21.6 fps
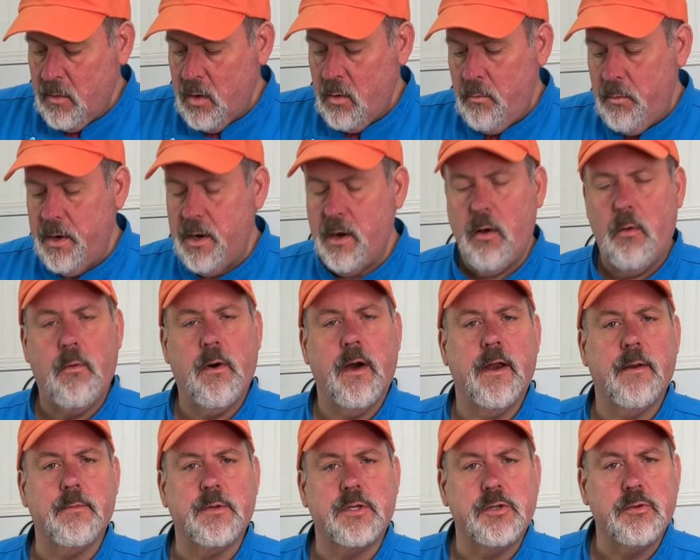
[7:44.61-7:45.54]
We don't want
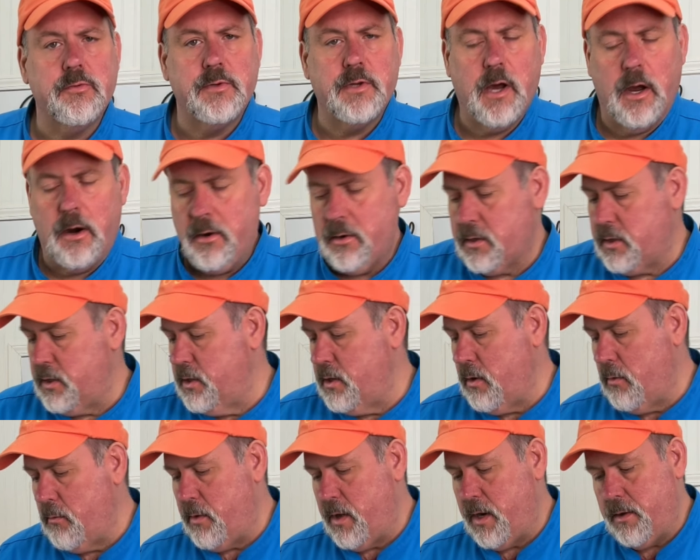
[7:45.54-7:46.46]
them too dark. You
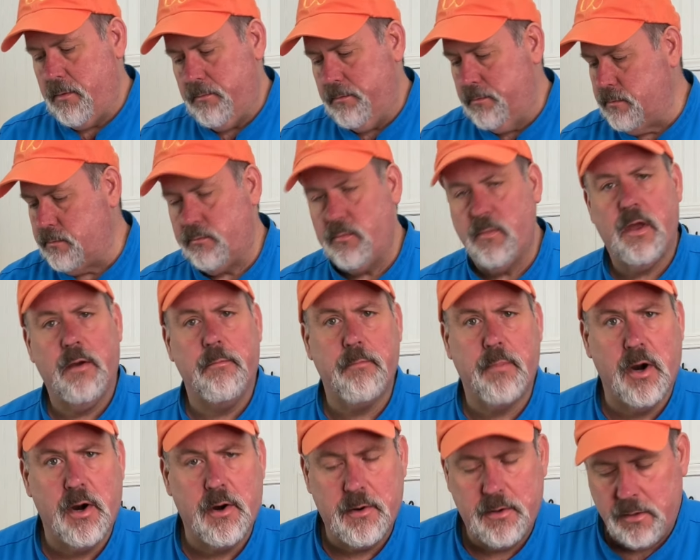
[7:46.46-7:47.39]
don't want them
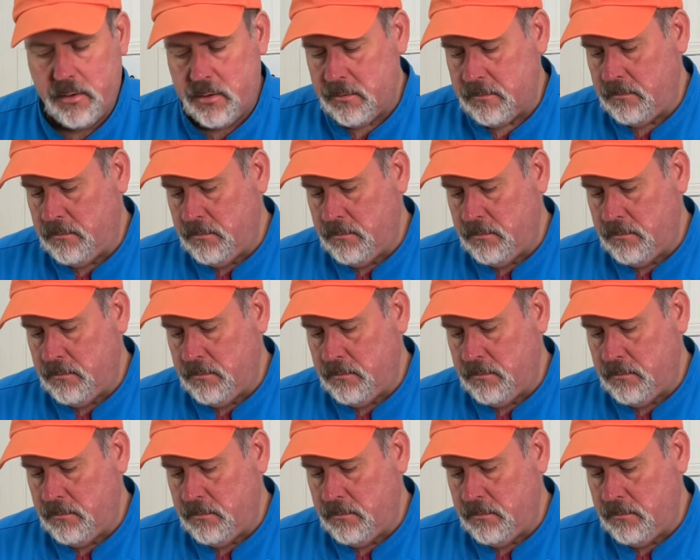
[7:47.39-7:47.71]
burned.